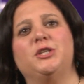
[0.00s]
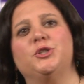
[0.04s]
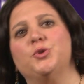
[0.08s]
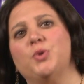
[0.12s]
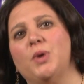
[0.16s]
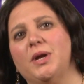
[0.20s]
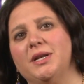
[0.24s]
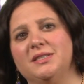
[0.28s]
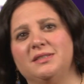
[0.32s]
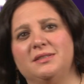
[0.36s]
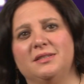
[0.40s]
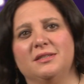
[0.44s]

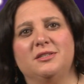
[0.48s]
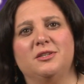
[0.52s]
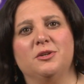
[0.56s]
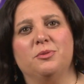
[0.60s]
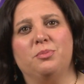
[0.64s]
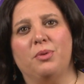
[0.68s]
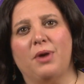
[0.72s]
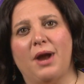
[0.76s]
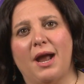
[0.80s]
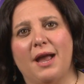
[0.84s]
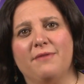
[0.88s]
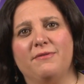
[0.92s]
trusted to
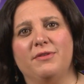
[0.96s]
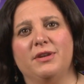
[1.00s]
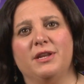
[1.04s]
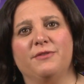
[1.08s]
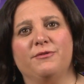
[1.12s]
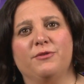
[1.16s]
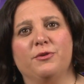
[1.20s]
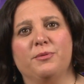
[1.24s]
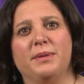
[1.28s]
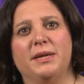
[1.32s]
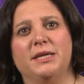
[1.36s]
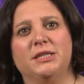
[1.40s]
private
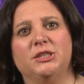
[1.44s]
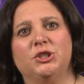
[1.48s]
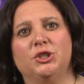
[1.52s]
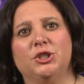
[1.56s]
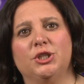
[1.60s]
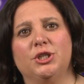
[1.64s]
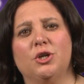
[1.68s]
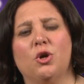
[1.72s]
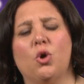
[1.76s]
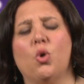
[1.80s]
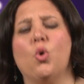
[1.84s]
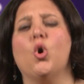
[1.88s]

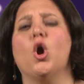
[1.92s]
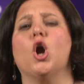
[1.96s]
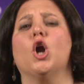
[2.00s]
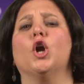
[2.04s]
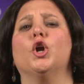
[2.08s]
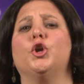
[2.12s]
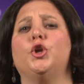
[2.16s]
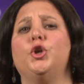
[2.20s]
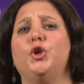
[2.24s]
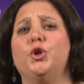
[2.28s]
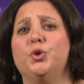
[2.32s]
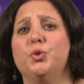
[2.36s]
information or
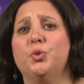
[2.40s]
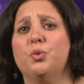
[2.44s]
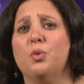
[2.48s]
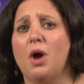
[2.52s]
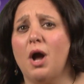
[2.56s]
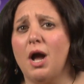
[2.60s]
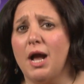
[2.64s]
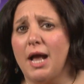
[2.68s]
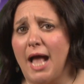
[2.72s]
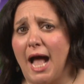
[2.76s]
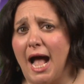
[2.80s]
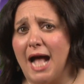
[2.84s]
are you
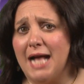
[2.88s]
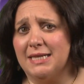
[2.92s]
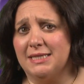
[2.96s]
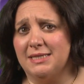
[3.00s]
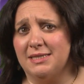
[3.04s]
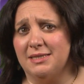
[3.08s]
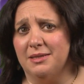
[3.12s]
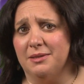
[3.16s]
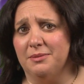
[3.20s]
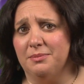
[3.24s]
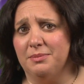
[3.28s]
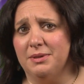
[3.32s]
a
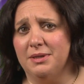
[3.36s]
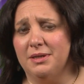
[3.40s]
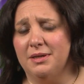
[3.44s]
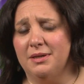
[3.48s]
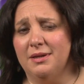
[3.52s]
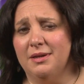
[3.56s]
gossip?